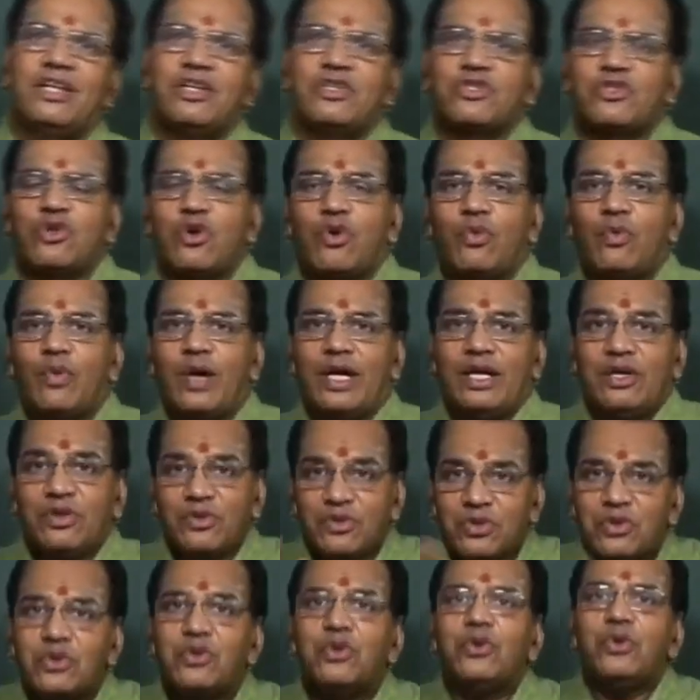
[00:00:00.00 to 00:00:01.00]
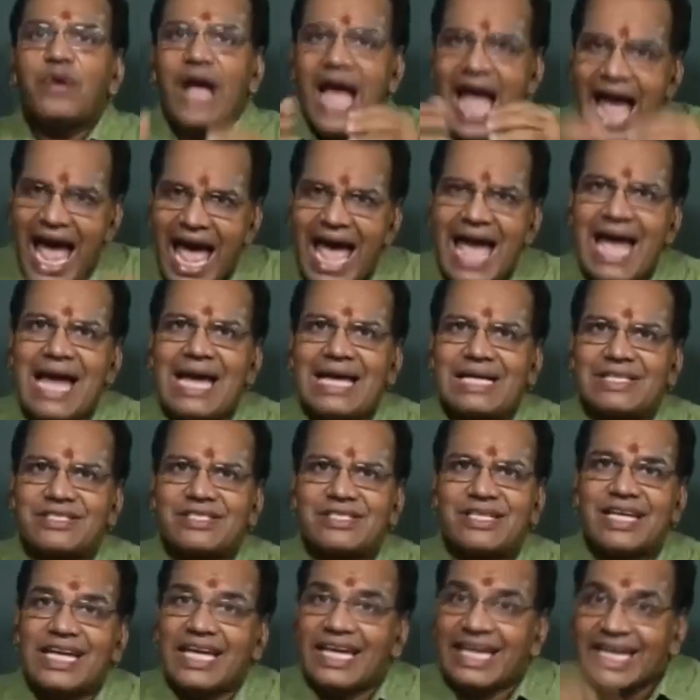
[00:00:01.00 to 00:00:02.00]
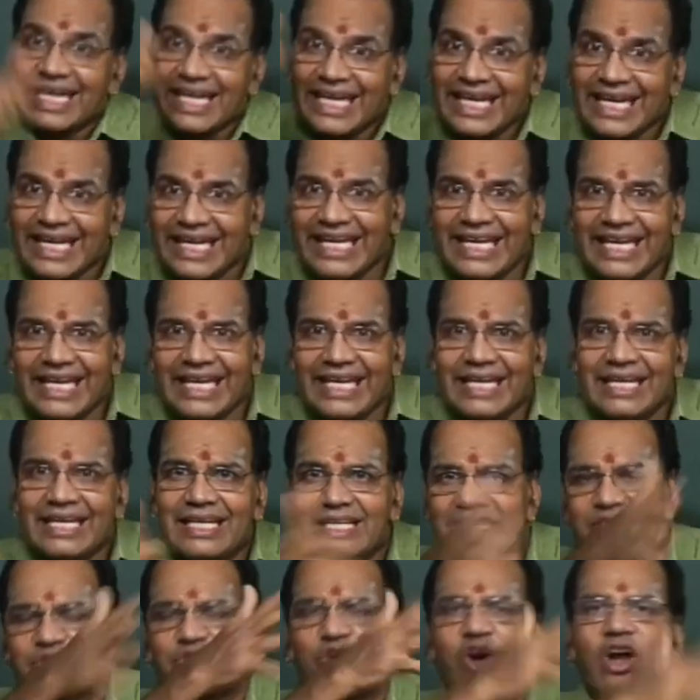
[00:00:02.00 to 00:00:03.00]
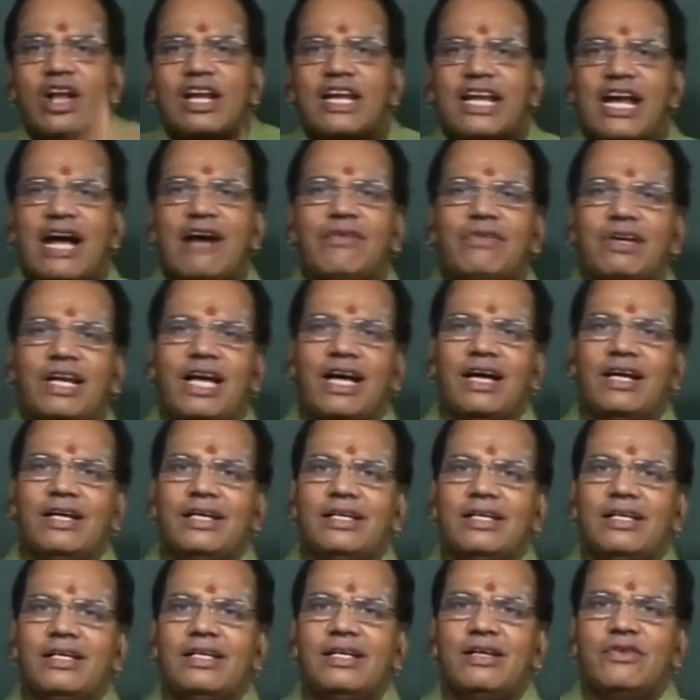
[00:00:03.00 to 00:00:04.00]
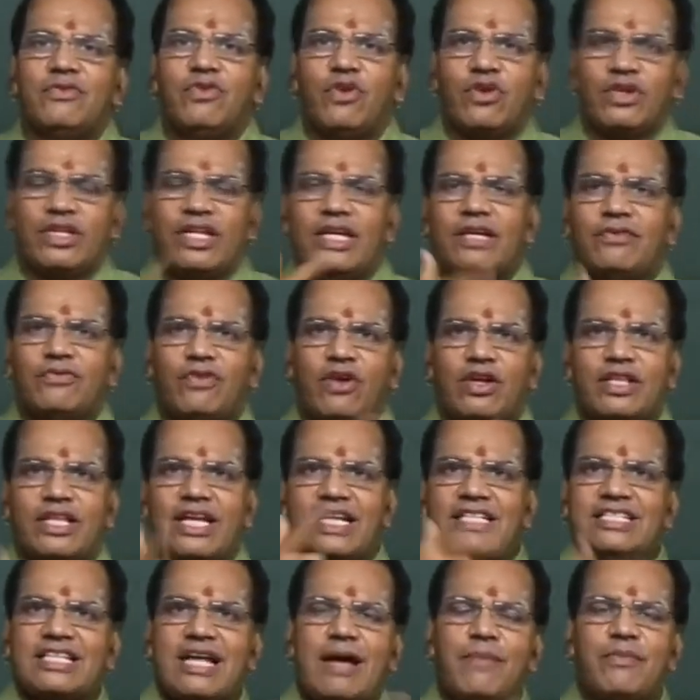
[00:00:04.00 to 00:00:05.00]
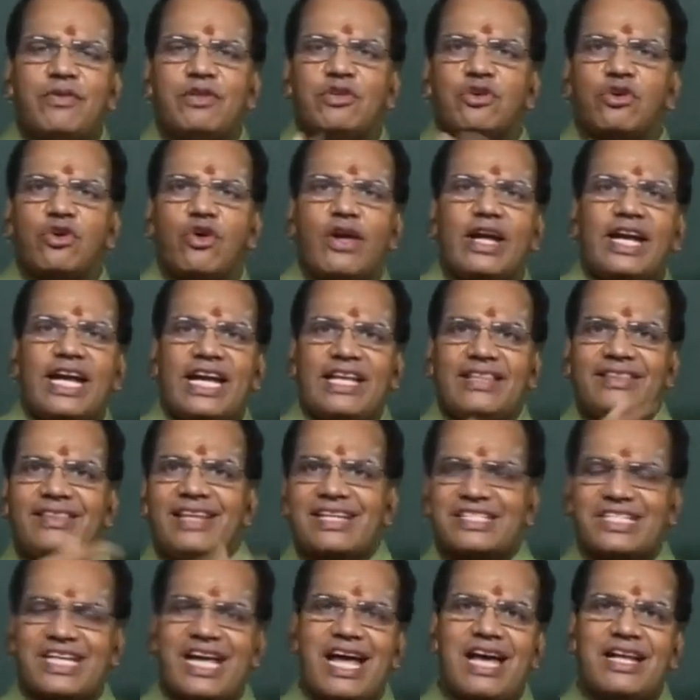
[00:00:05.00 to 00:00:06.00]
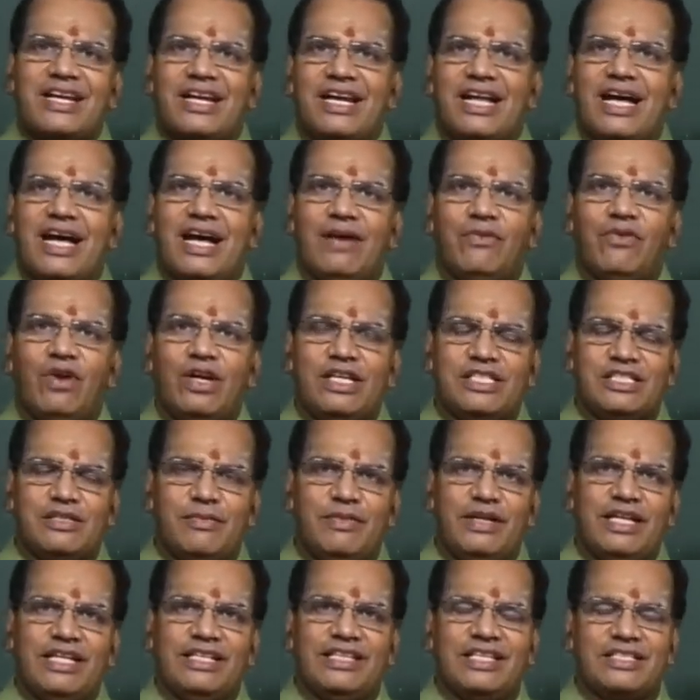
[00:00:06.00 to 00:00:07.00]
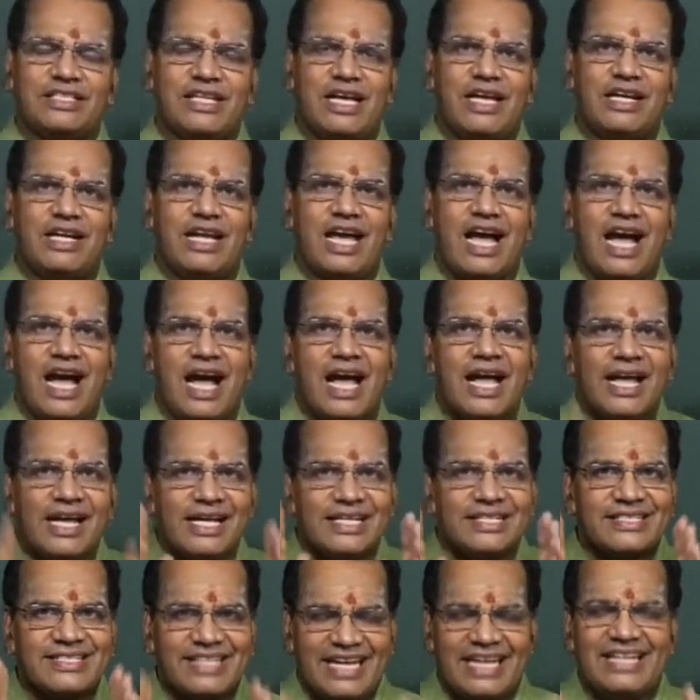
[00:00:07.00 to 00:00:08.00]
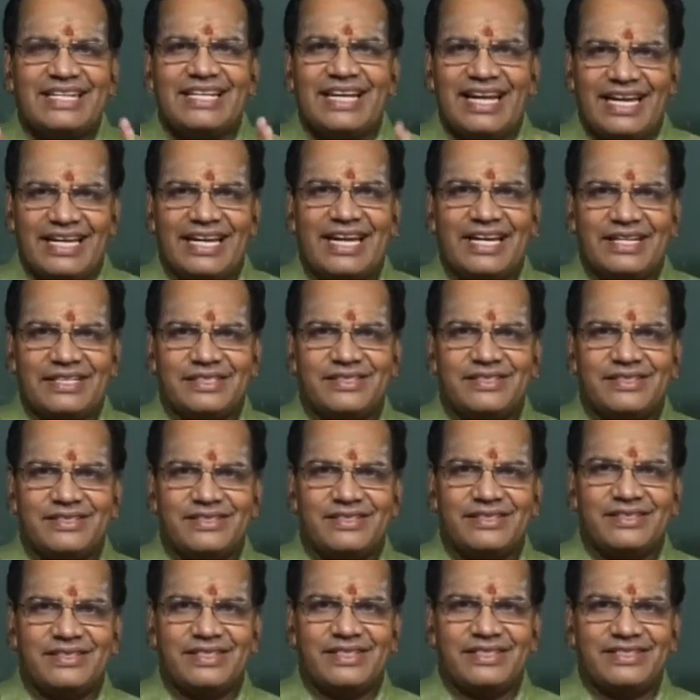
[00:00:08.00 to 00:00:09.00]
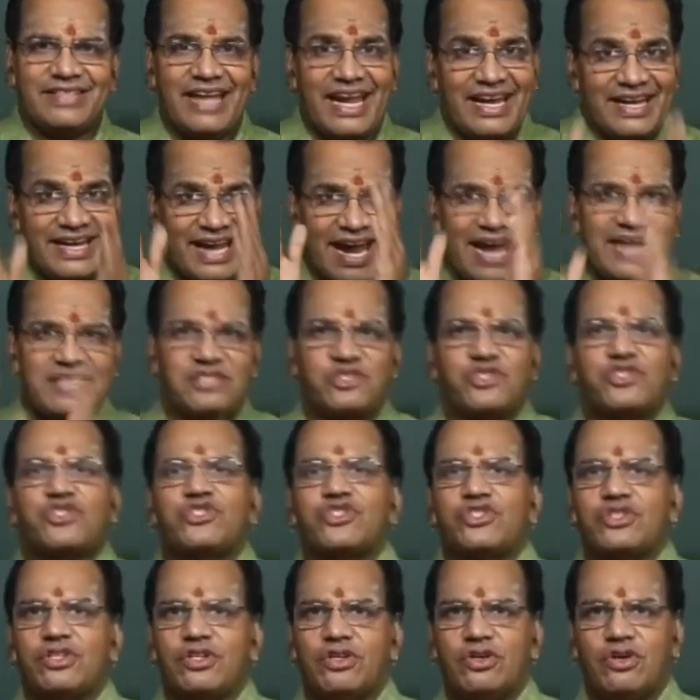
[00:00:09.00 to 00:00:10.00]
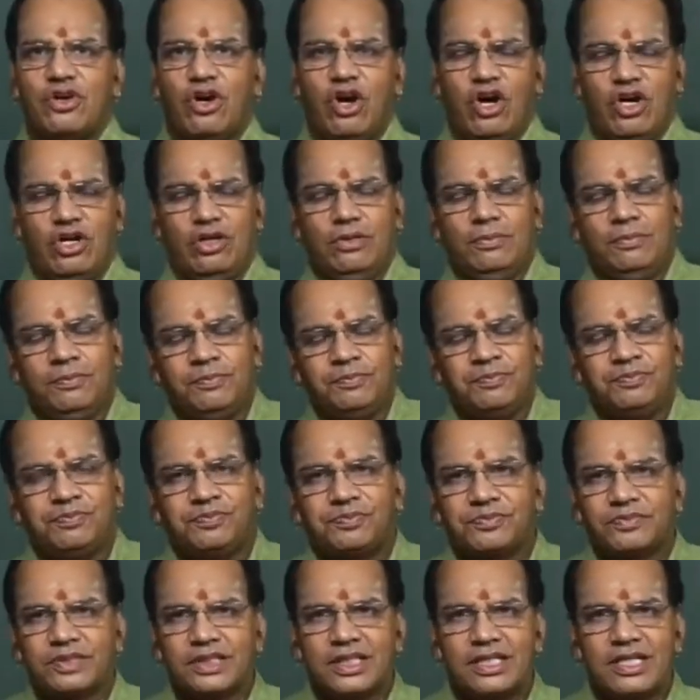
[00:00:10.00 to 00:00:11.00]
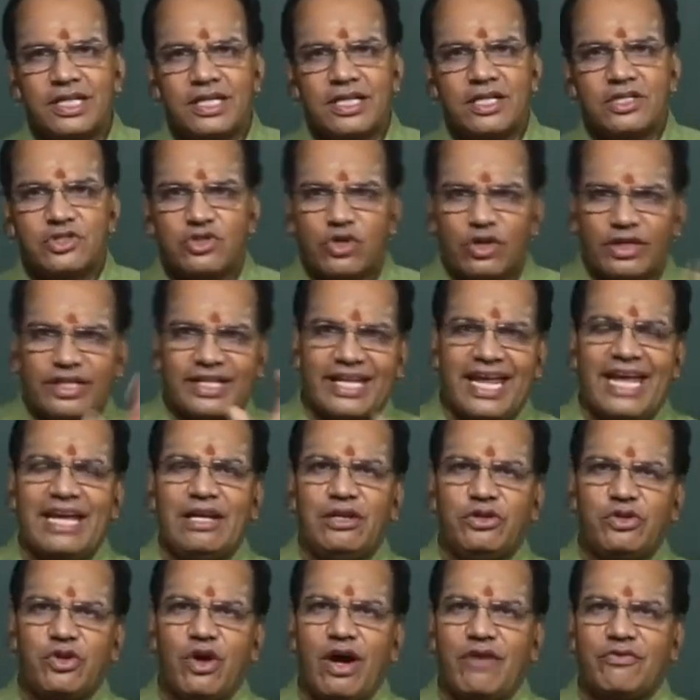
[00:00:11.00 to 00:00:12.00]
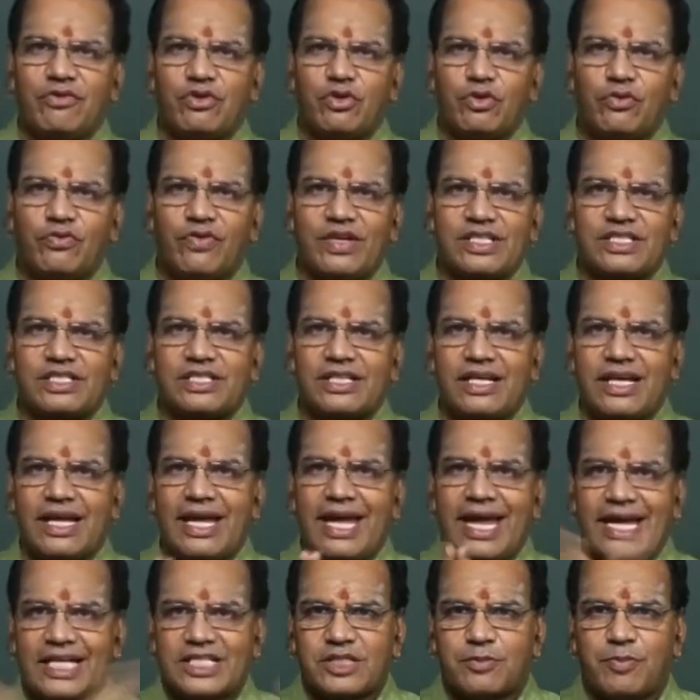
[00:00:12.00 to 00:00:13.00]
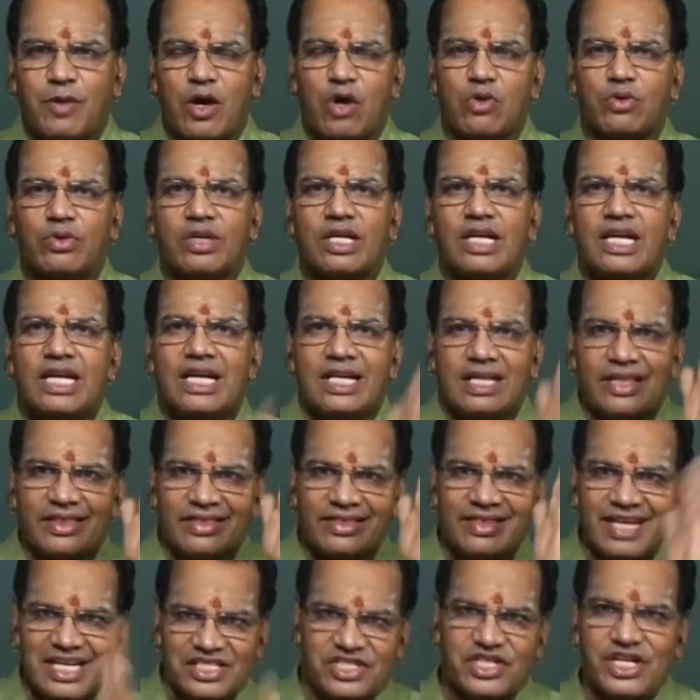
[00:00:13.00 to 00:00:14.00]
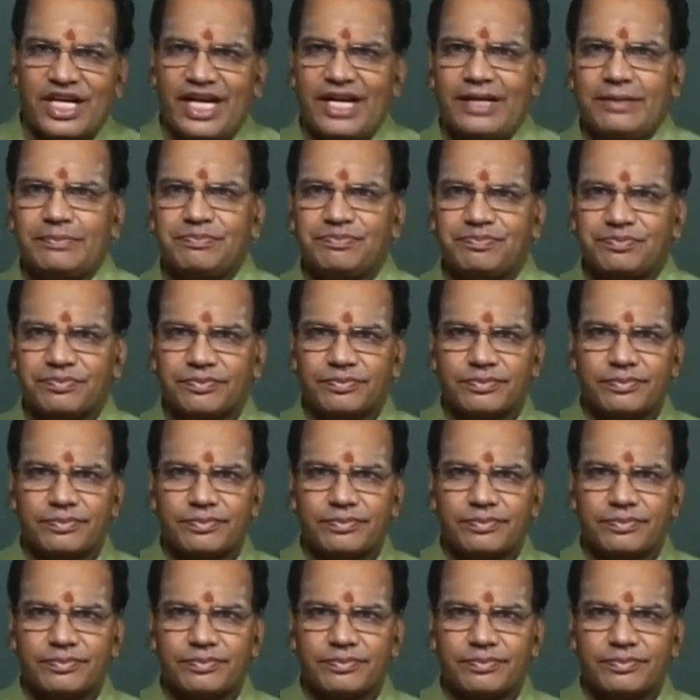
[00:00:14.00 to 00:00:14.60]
So one who has, he is called Ravana. For the example, you go again, dashananaha. What is the meaning dashananaha? 10-headed. 10 heads. Or so 10 you have to first expound. Dasha.